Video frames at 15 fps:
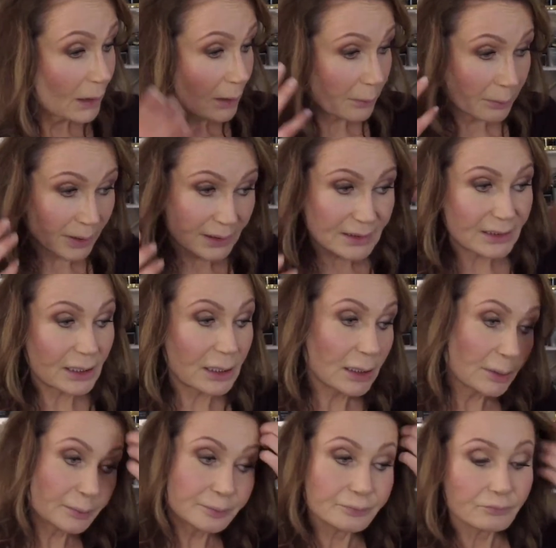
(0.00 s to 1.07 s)
But
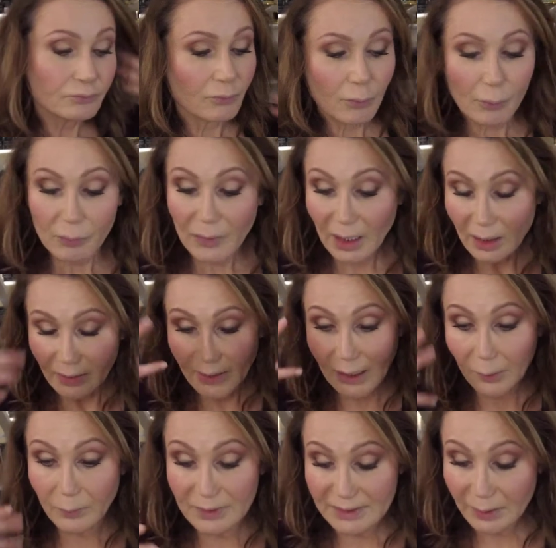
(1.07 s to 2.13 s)
that
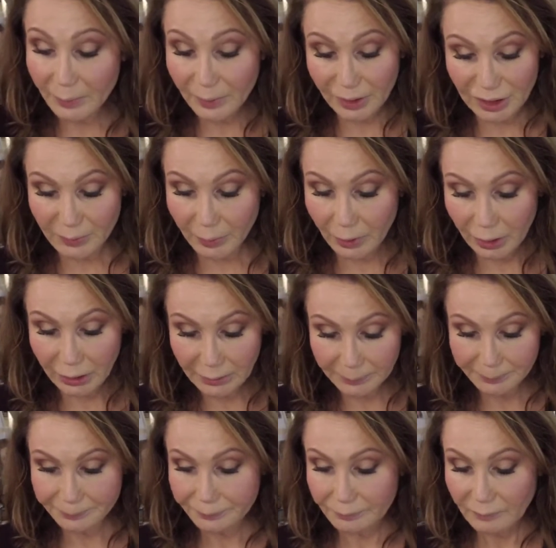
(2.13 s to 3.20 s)
was the blush part.